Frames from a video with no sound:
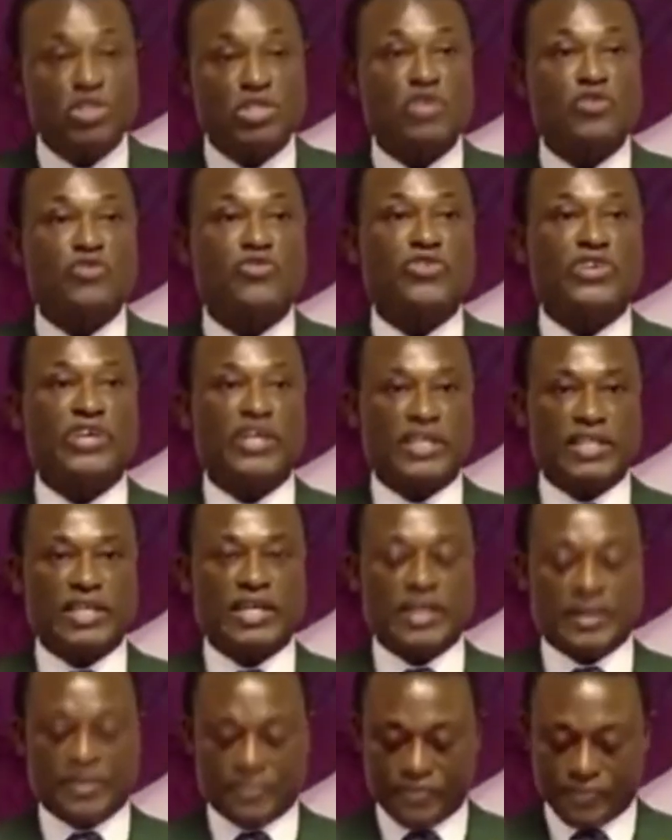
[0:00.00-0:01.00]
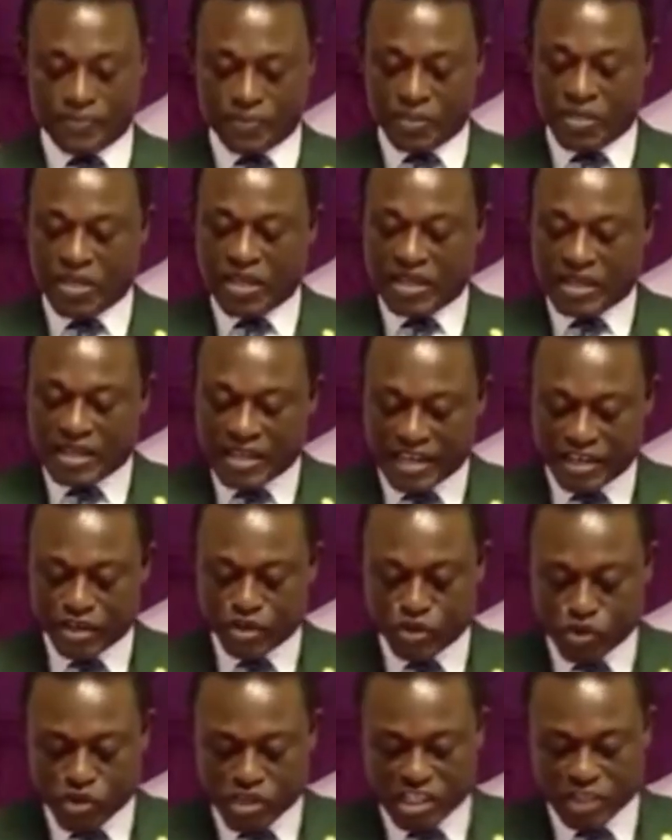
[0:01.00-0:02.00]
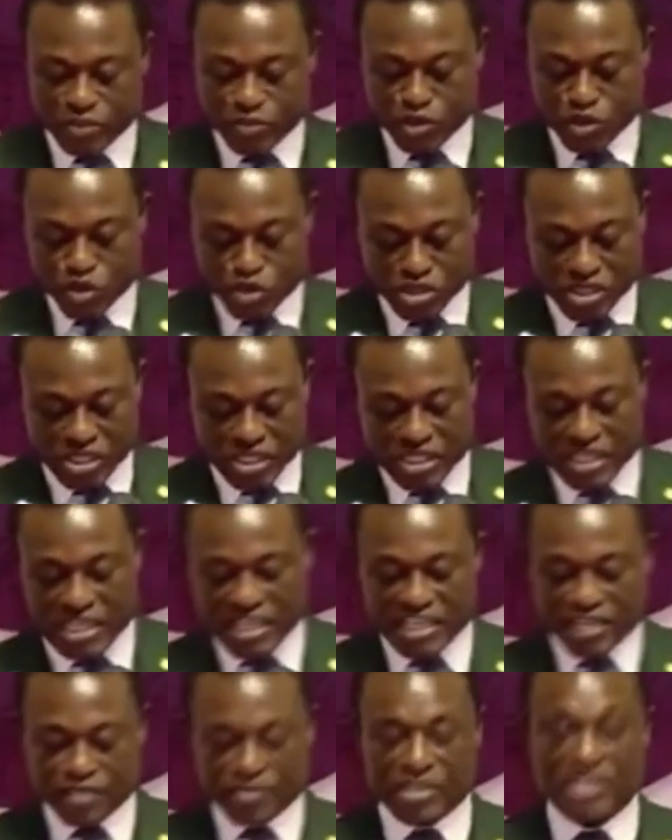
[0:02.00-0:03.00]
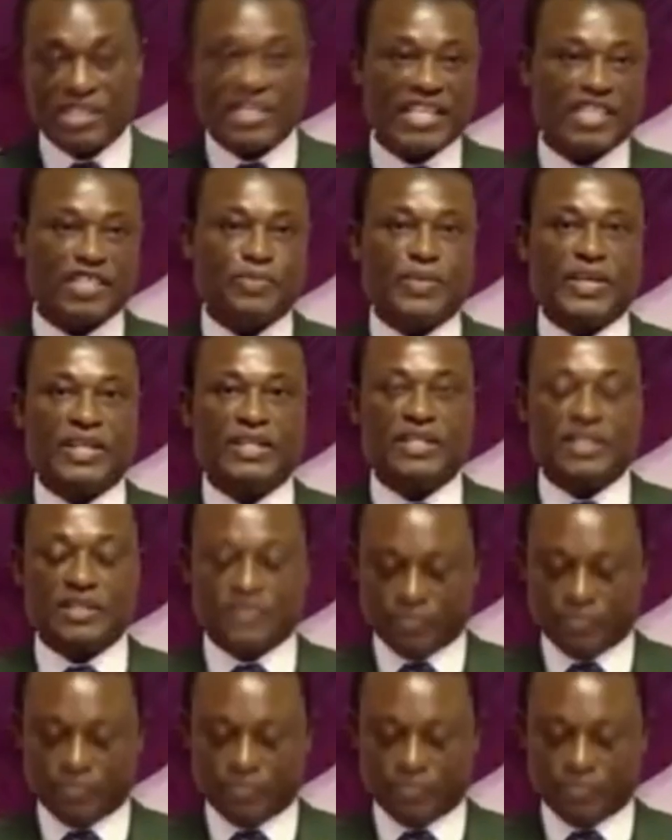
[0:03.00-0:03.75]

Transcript: OFORI-ATTA that the OSP considered him a suspect